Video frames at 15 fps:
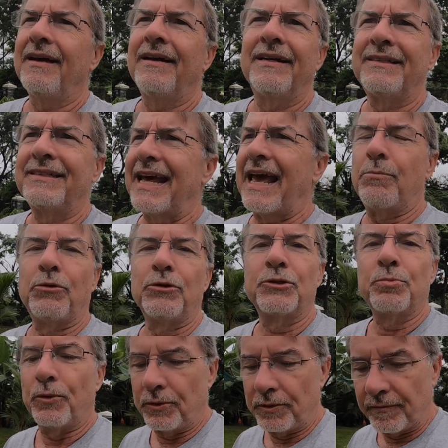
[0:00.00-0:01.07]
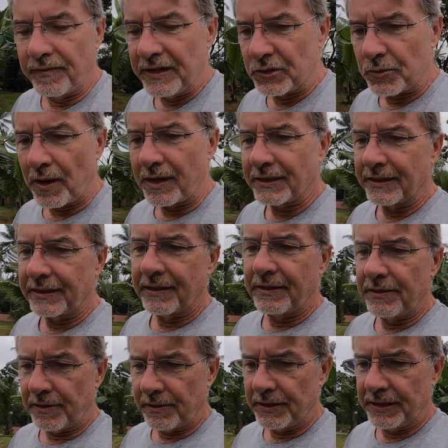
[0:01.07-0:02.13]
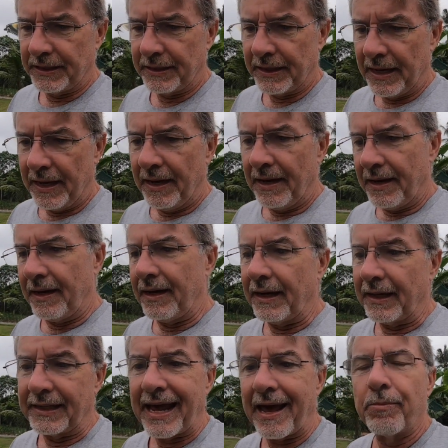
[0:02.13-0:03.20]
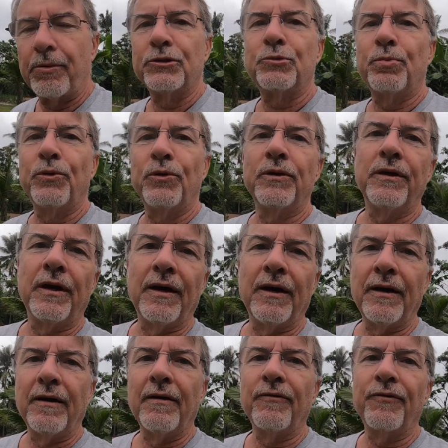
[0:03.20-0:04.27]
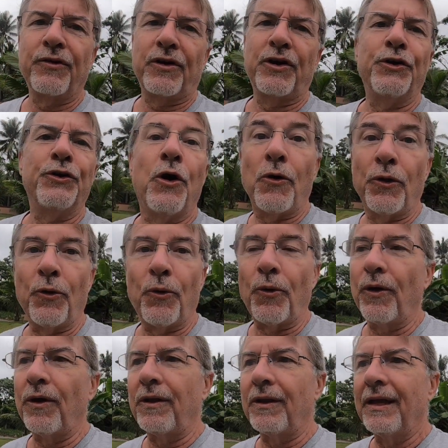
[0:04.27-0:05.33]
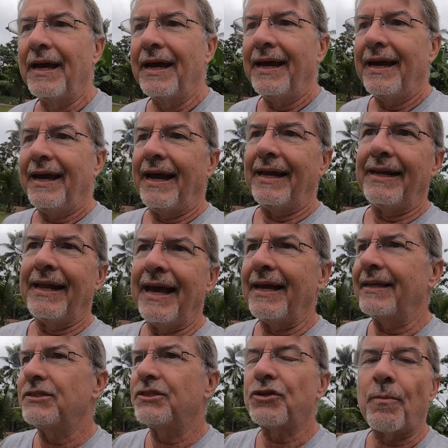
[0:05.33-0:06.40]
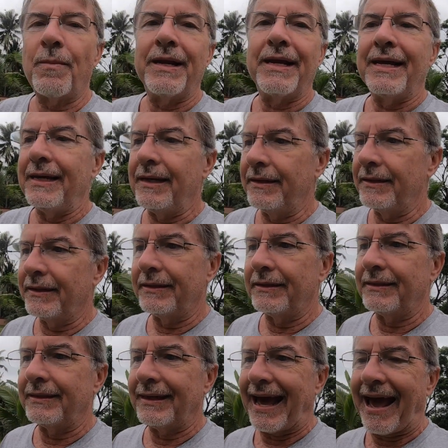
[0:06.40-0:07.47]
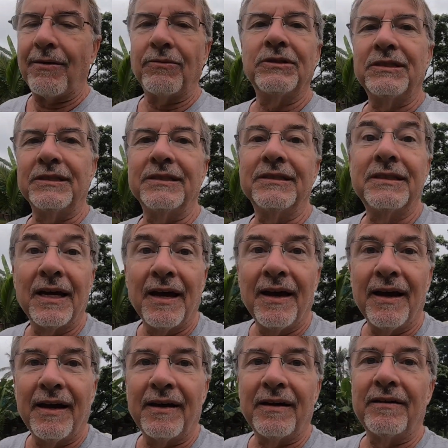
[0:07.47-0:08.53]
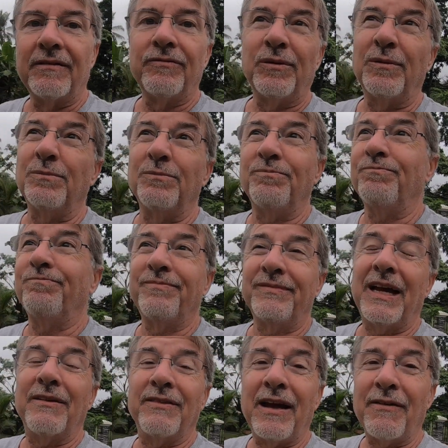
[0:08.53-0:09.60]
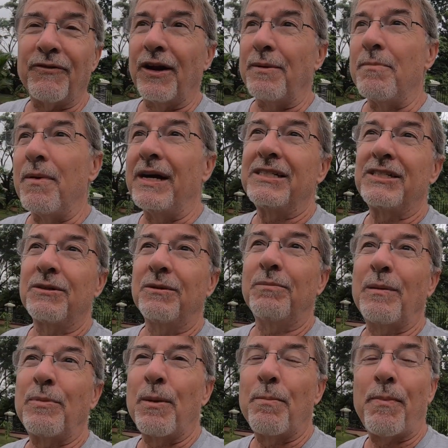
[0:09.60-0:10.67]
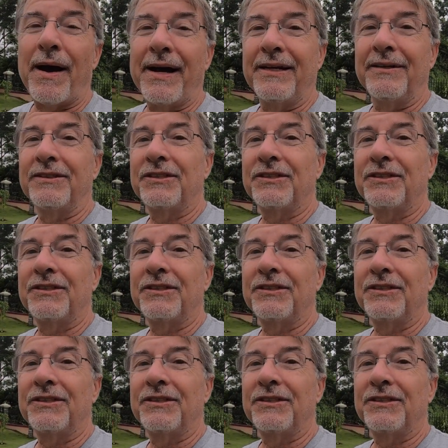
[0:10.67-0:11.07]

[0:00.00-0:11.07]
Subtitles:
a tablespoon of dishwashing detergent, a tablespoon of canola oil, and then so many ounces of, not very much, maybe a pint or